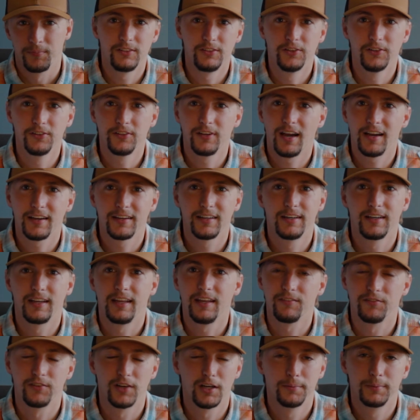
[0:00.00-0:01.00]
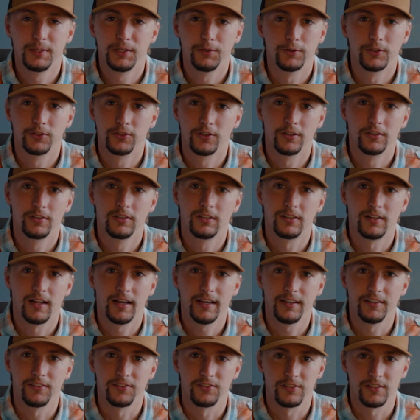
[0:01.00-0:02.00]
You're not going to get very many return
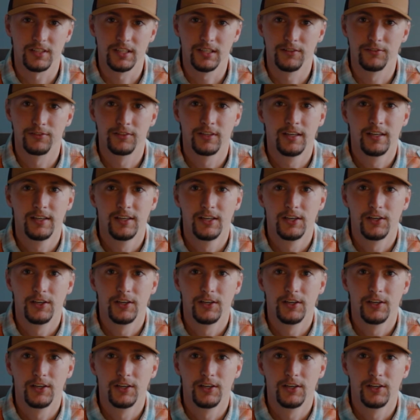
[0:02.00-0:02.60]
clients if